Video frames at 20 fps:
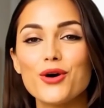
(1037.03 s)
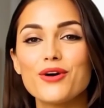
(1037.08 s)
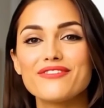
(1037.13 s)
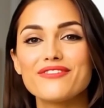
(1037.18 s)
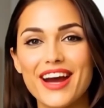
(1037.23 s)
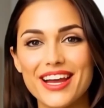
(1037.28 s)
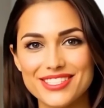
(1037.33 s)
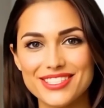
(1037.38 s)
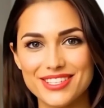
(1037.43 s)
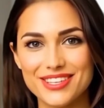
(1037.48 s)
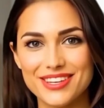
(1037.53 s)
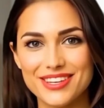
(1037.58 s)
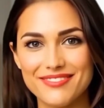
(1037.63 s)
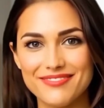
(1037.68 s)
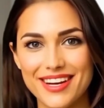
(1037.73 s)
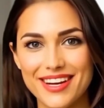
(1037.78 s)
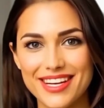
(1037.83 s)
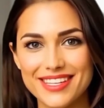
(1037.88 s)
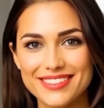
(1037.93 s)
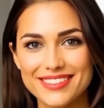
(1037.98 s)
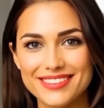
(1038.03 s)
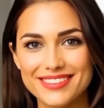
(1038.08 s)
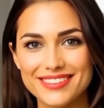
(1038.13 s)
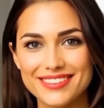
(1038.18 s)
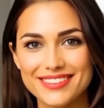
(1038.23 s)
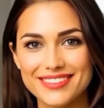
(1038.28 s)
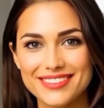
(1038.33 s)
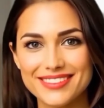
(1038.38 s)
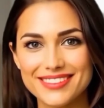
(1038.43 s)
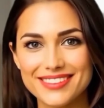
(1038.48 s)
or fashion advice.
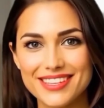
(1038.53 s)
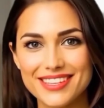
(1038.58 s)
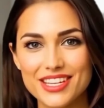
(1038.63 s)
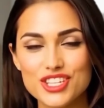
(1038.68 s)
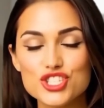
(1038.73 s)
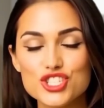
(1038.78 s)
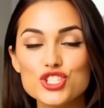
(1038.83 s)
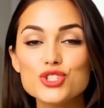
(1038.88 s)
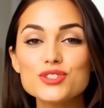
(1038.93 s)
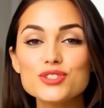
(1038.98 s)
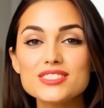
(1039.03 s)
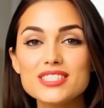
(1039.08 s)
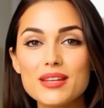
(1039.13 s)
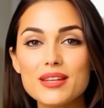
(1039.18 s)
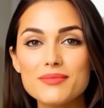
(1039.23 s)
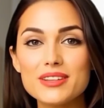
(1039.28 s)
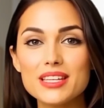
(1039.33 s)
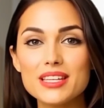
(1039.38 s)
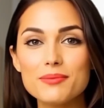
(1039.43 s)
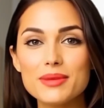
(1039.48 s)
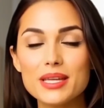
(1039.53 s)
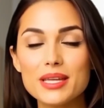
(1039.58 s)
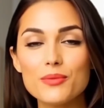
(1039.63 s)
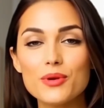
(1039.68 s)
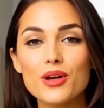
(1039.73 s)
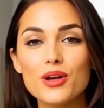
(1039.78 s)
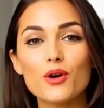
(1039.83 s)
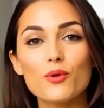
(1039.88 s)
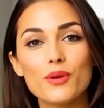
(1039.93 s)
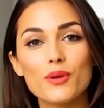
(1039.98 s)
Choose something
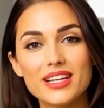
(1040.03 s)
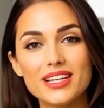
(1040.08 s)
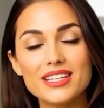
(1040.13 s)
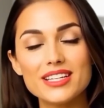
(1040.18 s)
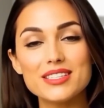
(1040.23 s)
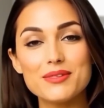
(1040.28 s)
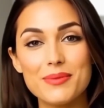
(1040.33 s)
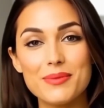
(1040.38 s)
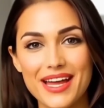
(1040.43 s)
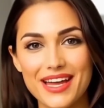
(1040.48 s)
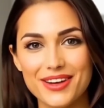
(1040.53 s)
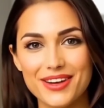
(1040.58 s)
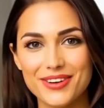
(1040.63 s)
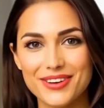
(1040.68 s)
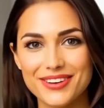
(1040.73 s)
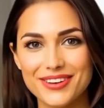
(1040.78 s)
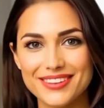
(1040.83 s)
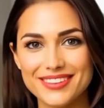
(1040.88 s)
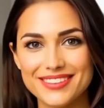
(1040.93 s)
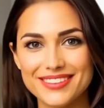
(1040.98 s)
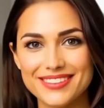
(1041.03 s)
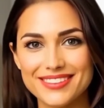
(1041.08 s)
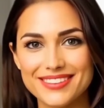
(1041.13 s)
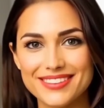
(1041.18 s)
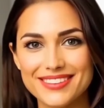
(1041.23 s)
people are willing to pay to learn.